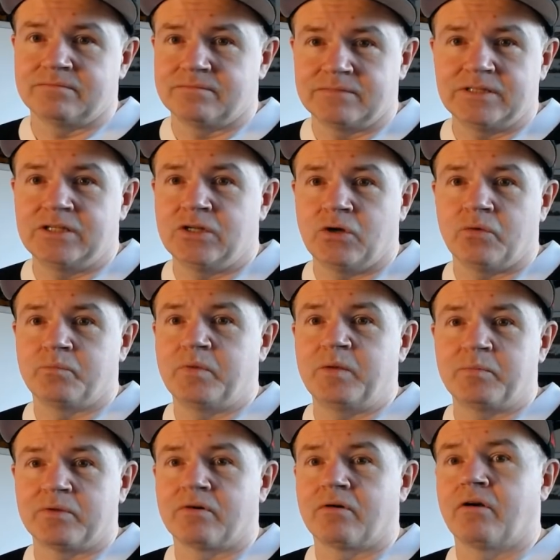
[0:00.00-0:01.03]
you know,
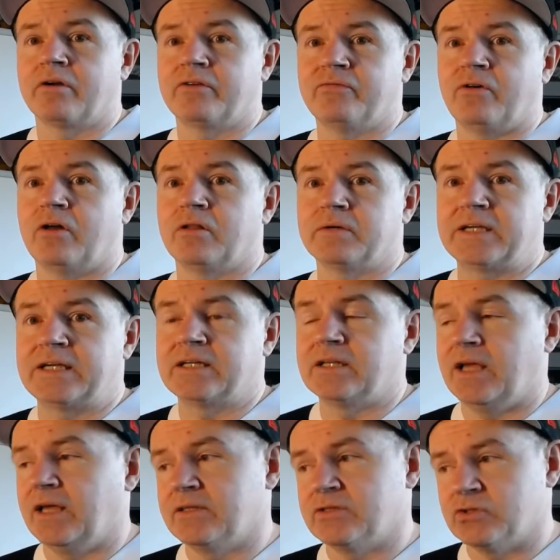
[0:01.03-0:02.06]
people are already following it.
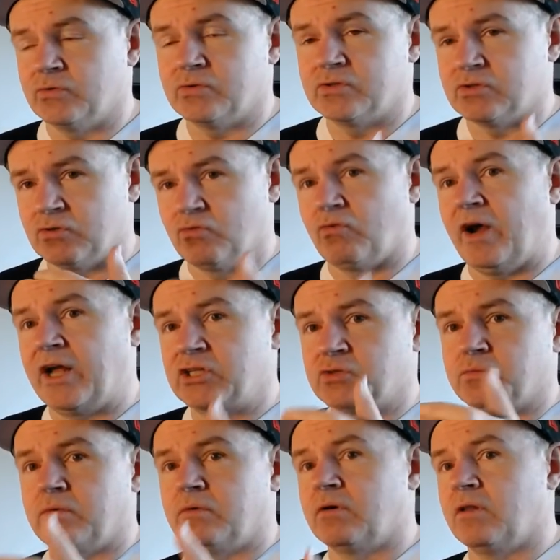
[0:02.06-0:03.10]
And so there's a
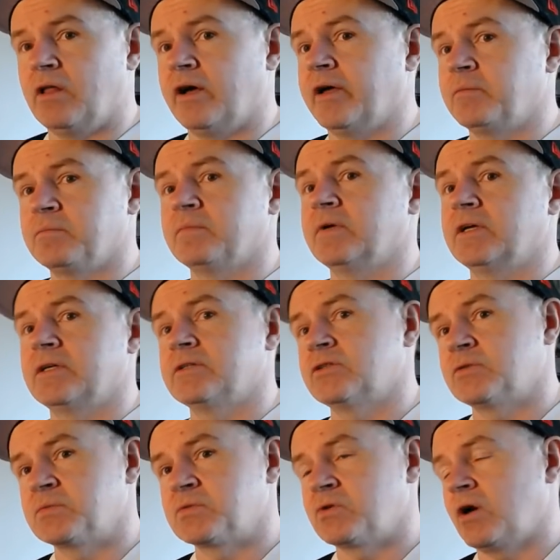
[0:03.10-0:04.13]
gradual climb in
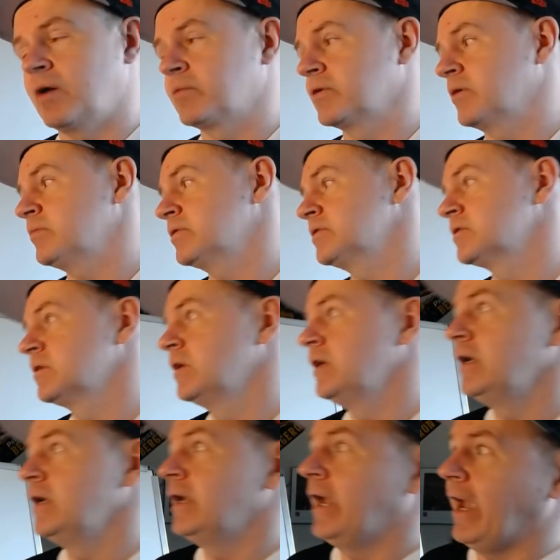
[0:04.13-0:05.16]
subscriber numbers.
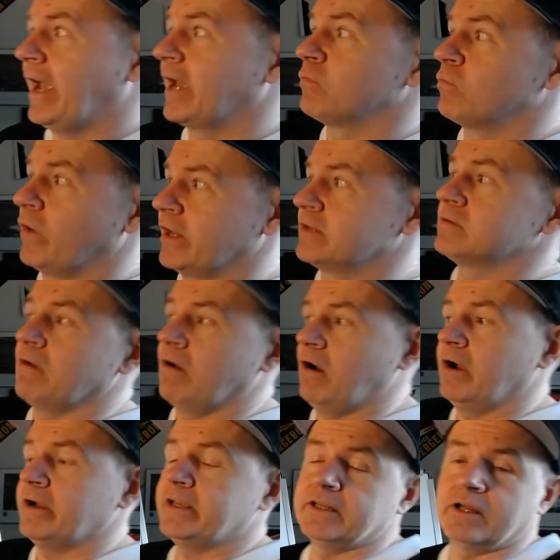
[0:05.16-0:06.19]
And when
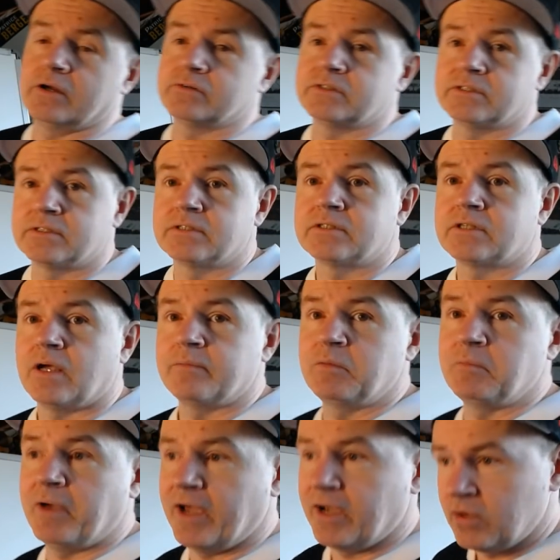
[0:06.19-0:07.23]
hockey announces it's coming
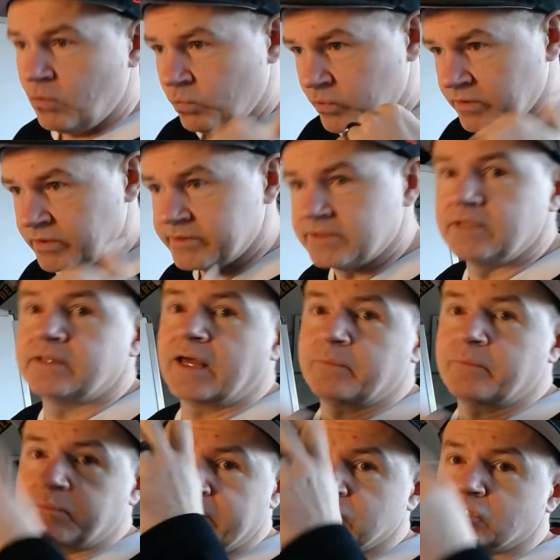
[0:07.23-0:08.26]
back, we'll see
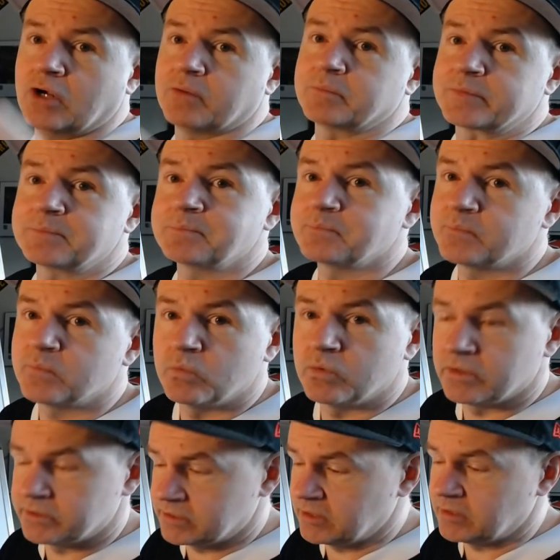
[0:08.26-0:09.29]
that big jump.
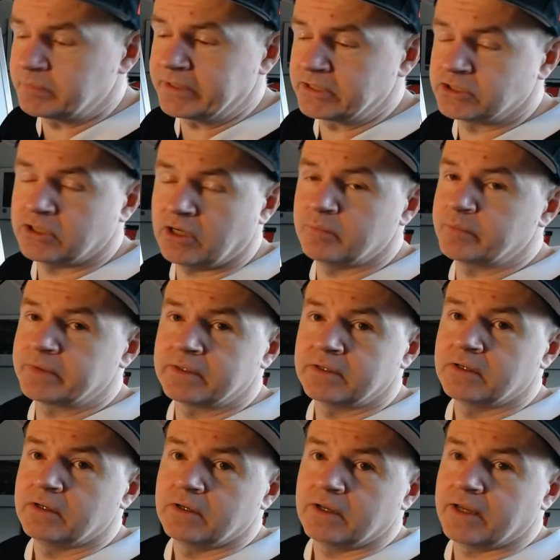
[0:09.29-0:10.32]
We'll see a big jump.
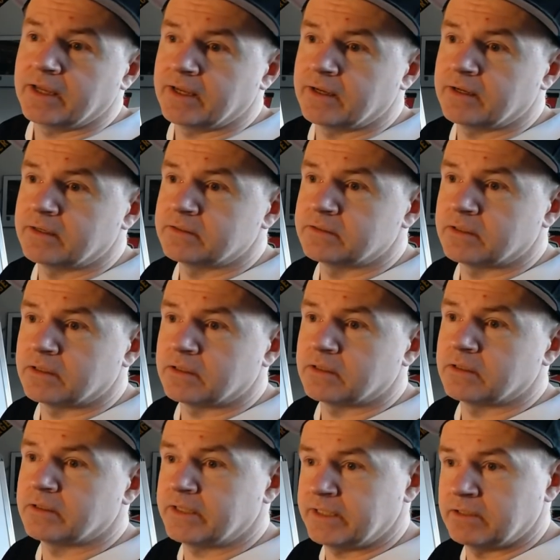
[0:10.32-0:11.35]
And
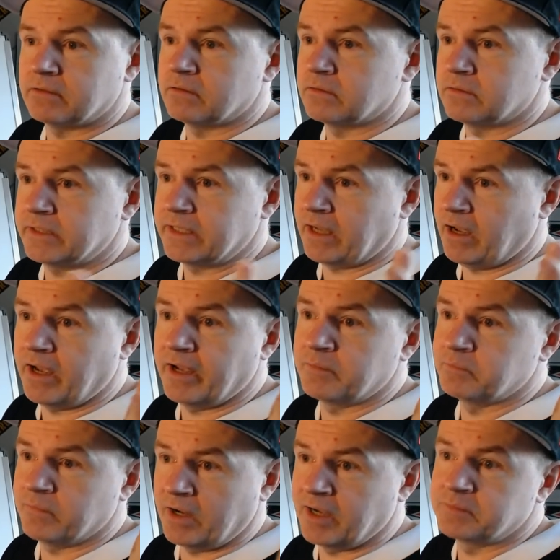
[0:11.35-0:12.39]
uh, it'll,
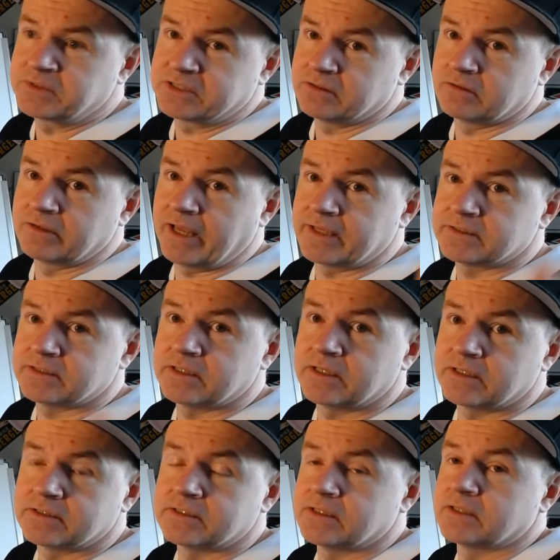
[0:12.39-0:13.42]
I'm, I'm still guessing
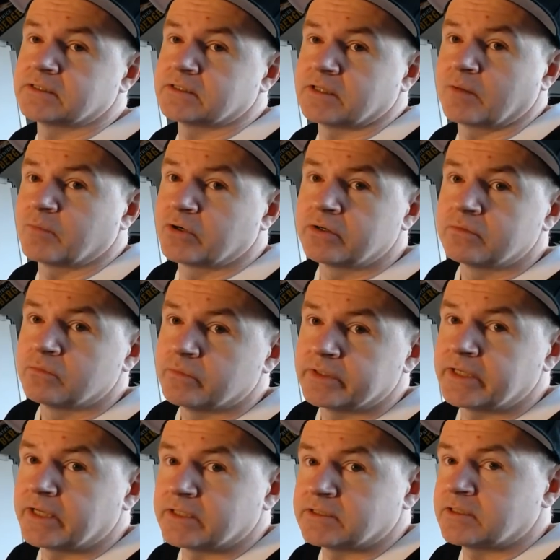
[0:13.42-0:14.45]
it's this summer when
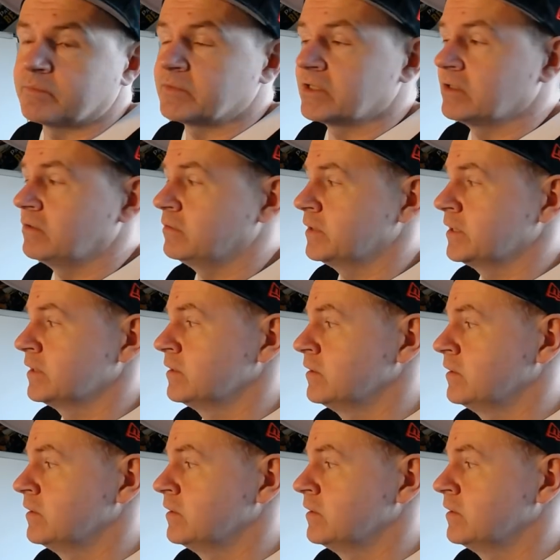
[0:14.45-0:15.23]
they get something going.